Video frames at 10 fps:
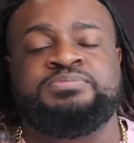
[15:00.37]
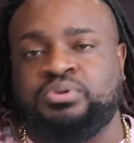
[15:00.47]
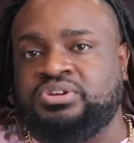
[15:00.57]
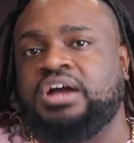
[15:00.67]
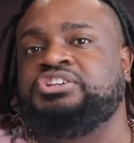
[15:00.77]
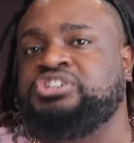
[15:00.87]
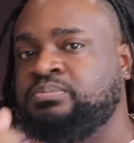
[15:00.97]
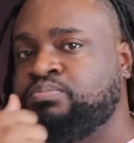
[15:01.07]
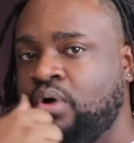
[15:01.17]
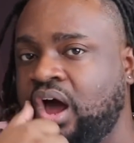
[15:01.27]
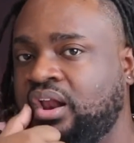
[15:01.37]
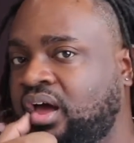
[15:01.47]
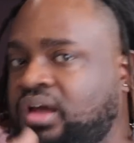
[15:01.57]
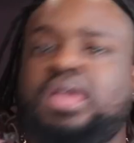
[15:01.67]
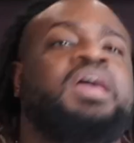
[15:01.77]
production
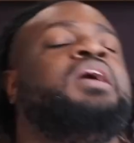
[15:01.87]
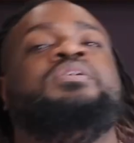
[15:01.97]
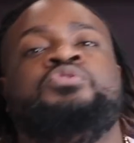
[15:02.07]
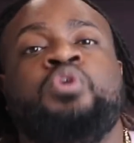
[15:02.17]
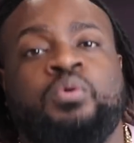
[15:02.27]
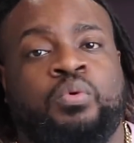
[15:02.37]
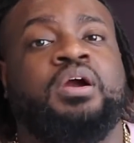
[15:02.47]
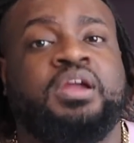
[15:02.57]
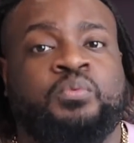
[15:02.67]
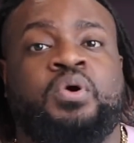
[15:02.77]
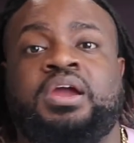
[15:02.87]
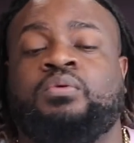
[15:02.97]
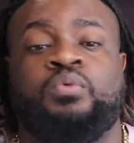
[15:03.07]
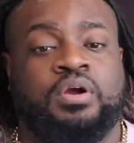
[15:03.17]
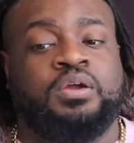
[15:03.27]
product, you're working,
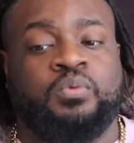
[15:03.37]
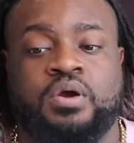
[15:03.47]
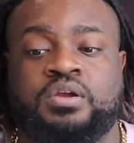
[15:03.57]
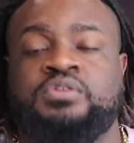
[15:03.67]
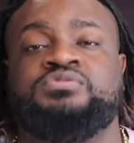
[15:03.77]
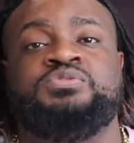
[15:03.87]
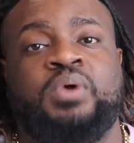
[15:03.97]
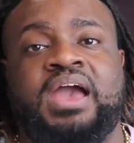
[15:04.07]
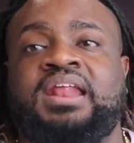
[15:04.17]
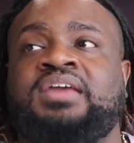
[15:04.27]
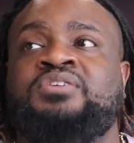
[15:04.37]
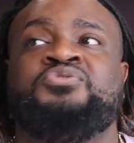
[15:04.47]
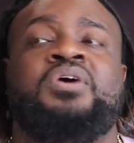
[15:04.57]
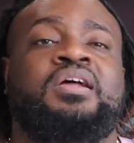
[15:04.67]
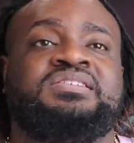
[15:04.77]
you're sweating, you
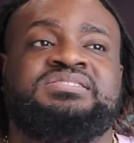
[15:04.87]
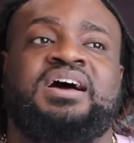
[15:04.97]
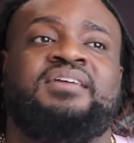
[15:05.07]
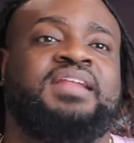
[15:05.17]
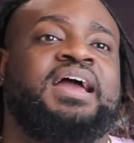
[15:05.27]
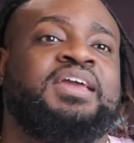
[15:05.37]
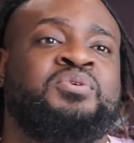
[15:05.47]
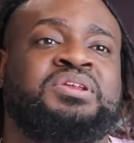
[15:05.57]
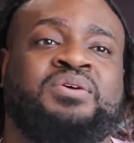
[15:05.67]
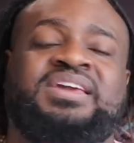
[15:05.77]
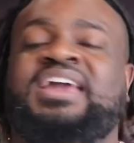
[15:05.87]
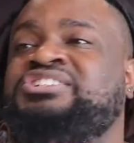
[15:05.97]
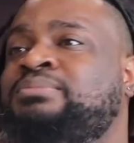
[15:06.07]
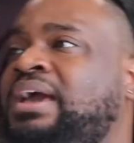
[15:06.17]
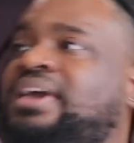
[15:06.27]
do all this stuff, like you in your
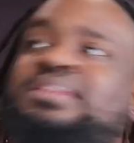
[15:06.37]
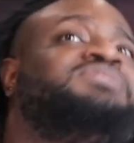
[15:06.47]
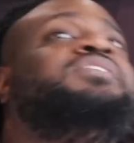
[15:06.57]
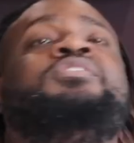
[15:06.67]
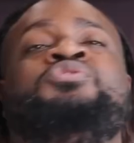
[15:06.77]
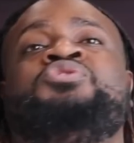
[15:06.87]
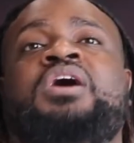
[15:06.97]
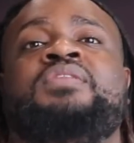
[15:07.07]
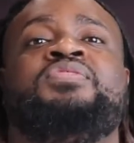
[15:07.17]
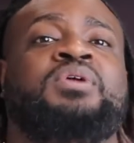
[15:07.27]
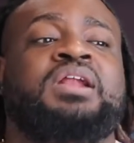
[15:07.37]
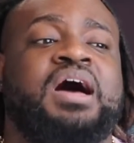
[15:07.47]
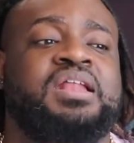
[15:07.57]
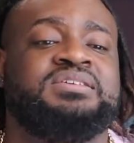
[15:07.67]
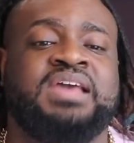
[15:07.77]
kitchen making this sauce, you charge
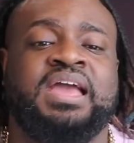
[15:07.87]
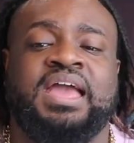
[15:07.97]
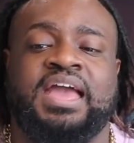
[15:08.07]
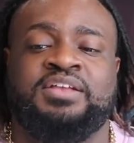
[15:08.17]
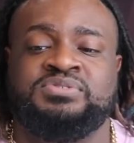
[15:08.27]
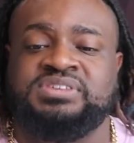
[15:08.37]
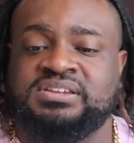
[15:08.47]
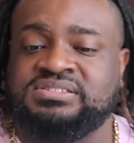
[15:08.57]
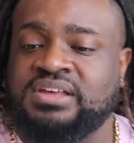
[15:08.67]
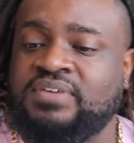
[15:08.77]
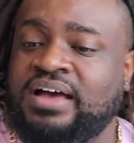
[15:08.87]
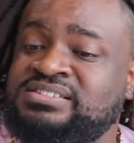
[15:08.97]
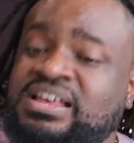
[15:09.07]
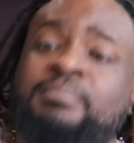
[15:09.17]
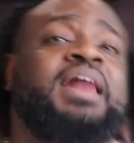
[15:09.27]
$30 and you send this stuff out.
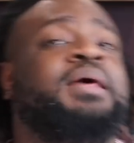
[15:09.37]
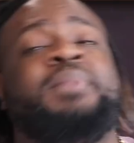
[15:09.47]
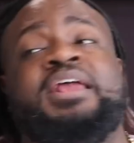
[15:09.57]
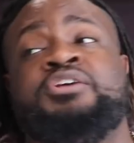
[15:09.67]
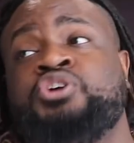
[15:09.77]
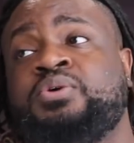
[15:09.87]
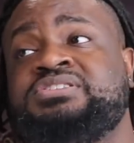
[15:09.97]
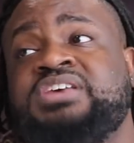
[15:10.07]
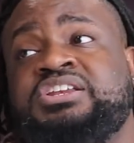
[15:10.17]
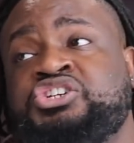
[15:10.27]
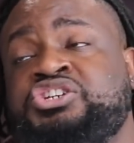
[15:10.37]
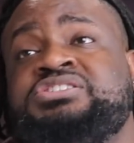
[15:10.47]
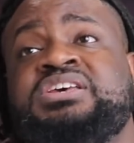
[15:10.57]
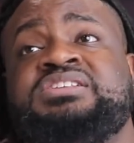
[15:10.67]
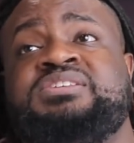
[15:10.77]
Somebody made a joke and said that she
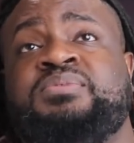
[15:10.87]
sent